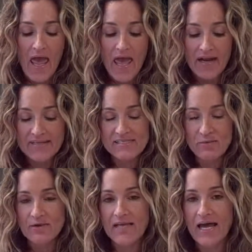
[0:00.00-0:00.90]
and I
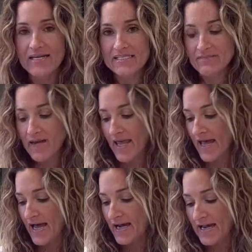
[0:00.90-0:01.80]
squirt that into my
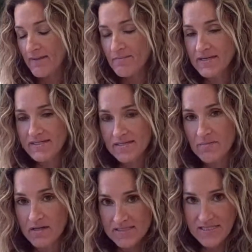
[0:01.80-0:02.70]
hand, and I mix
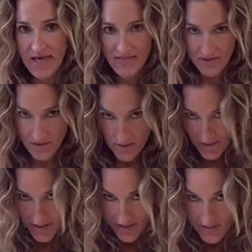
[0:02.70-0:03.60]
them all
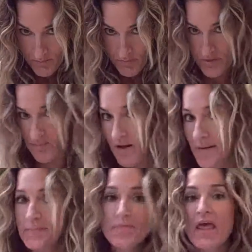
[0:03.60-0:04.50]
together and put them
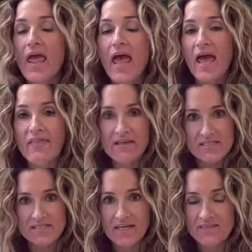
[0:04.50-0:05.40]
on, and
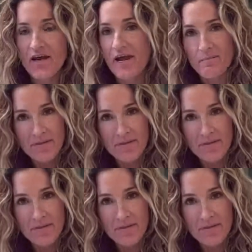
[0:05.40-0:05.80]
then just let it dry.